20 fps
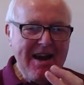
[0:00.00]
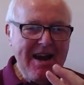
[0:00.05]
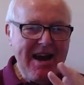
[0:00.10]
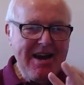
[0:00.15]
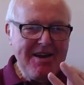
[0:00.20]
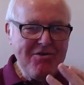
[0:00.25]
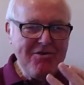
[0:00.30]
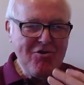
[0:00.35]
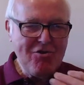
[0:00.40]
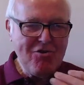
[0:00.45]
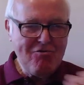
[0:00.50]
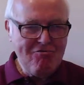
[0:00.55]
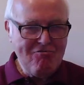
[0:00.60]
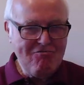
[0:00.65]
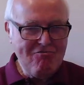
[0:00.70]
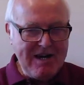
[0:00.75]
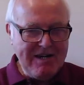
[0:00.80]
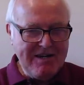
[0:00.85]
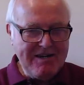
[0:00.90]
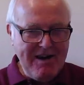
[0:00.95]
And you
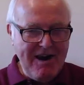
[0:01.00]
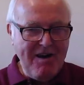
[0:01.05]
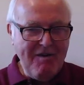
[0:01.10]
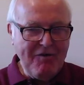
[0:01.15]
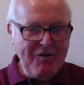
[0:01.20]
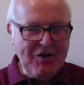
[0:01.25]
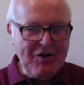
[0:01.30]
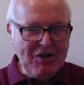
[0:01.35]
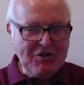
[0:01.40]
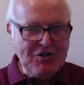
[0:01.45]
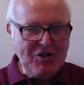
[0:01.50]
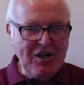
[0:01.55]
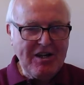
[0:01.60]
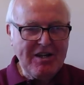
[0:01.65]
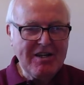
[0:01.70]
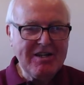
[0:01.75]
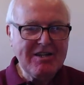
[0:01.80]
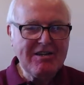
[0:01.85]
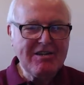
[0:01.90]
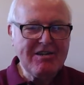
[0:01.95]
went off clutching
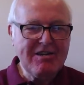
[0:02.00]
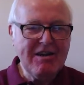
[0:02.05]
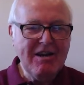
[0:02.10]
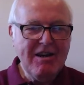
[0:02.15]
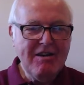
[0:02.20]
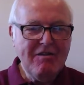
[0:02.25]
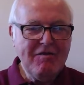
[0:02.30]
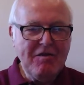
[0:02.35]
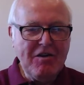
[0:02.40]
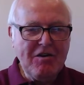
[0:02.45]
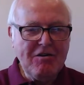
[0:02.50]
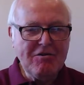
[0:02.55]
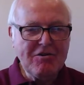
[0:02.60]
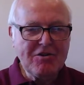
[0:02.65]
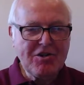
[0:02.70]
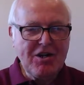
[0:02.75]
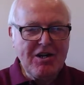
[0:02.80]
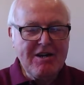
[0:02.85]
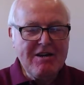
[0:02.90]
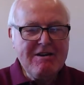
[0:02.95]
this
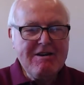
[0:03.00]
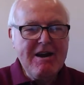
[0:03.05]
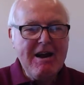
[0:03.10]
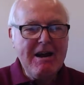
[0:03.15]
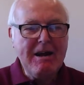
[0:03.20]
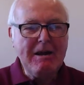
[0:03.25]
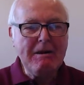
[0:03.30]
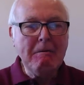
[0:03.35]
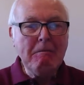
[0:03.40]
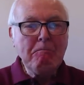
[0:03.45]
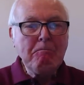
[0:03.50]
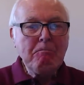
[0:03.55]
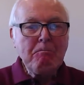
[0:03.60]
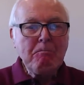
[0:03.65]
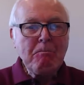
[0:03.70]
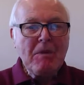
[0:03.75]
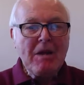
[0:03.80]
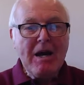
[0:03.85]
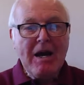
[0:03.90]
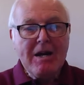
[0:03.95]
furiously in your hand.
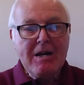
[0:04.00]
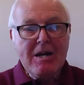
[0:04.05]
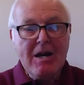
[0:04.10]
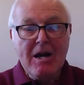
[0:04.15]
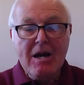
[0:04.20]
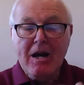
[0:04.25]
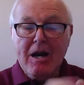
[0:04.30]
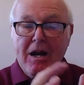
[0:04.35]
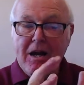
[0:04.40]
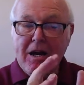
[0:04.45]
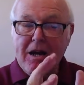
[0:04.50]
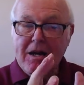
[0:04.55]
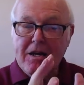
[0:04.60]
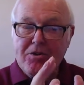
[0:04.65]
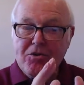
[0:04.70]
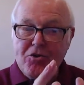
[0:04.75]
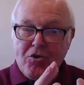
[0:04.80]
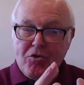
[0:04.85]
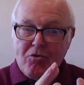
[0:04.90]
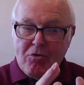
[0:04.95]
And
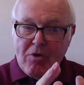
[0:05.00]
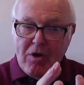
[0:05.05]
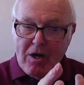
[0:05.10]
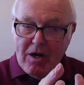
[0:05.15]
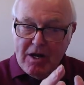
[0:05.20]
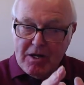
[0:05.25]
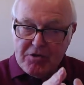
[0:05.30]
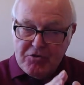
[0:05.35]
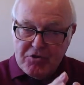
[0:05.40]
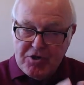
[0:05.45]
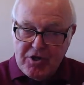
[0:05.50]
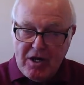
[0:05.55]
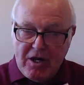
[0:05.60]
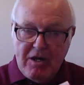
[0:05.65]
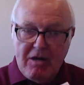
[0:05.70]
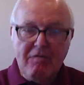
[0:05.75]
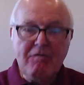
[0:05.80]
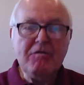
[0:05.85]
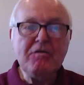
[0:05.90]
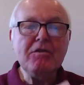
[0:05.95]
you
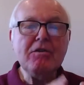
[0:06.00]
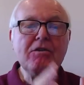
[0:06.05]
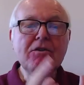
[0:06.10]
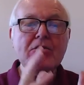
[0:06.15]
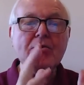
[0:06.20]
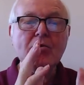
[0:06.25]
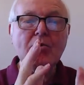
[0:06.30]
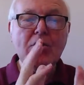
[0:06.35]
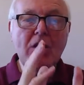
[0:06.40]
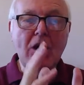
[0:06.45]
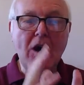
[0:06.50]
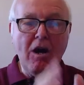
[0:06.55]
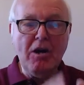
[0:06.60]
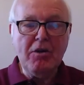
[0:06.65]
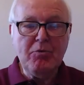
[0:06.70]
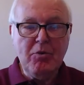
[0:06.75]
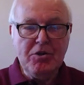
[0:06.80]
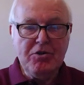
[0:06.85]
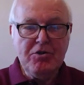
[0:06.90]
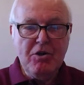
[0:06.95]
achieved, you
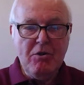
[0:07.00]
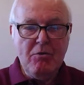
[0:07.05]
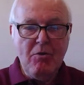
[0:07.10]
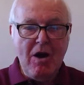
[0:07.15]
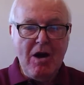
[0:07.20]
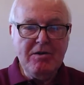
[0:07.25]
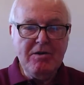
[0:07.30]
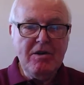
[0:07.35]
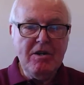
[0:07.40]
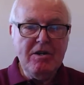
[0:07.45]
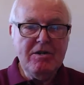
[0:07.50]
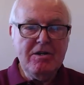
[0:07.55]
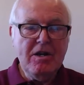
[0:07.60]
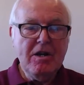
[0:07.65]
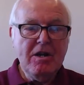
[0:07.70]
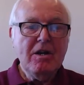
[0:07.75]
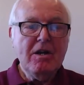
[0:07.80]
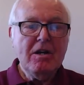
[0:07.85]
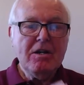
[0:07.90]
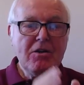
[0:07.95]
got what you wanted,
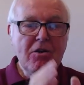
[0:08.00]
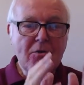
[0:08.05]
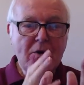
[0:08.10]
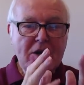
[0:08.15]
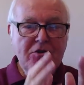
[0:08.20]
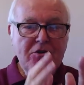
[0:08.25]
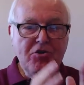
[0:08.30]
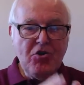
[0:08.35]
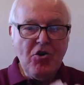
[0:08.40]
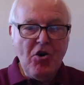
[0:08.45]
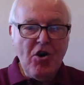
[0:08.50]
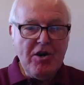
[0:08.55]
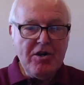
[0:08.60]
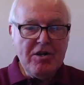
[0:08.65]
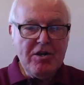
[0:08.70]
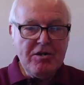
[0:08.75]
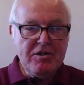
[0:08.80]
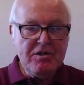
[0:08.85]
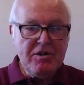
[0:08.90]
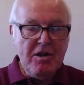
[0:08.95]
you enjoyed
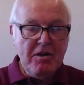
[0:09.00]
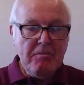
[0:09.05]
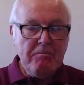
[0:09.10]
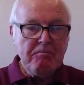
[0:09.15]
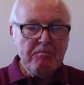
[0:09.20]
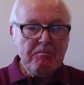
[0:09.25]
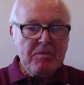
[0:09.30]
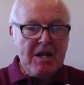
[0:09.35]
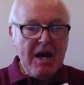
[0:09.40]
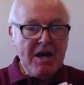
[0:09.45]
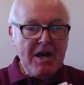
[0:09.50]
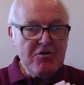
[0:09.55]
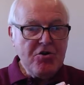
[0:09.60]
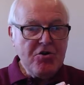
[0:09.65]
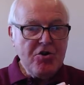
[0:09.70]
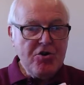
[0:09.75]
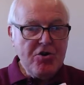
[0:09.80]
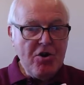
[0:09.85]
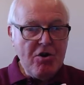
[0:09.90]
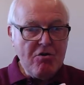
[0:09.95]
it, and
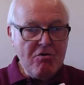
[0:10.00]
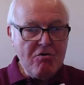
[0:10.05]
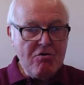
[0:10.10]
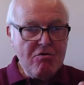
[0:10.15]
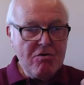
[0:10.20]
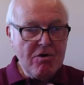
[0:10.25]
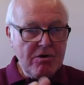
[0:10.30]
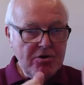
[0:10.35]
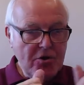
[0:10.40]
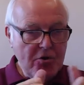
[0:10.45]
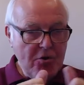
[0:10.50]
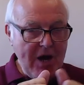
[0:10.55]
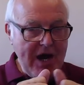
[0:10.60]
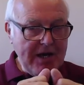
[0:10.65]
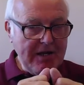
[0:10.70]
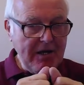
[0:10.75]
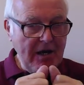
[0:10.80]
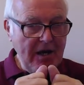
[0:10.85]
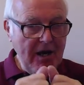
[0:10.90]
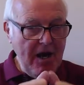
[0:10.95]
to you, you
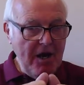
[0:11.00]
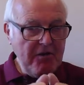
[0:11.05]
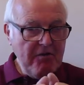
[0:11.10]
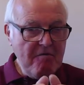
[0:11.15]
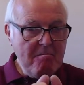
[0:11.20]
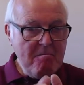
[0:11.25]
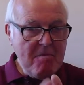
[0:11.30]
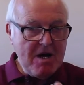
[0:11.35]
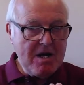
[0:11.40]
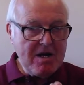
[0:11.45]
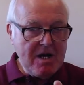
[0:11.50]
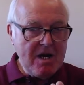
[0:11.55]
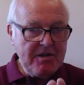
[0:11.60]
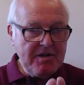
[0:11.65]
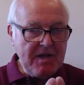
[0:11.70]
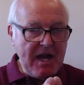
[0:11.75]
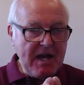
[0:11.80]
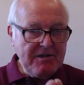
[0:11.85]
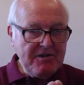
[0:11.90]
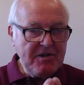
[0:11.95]
had a lot of money
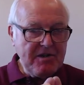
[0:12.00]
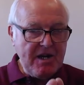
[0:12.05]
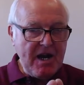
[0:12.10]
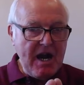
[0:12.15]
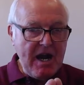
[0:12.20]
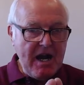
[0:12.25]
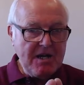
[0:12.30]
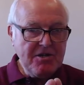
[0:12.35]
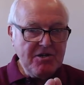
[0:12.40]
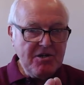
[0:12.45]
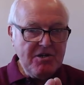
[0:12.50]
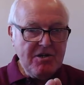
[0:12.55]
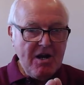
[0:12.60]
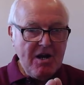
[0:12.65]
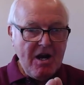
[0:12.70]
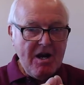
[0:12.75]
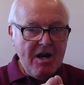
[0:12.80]
at that stage.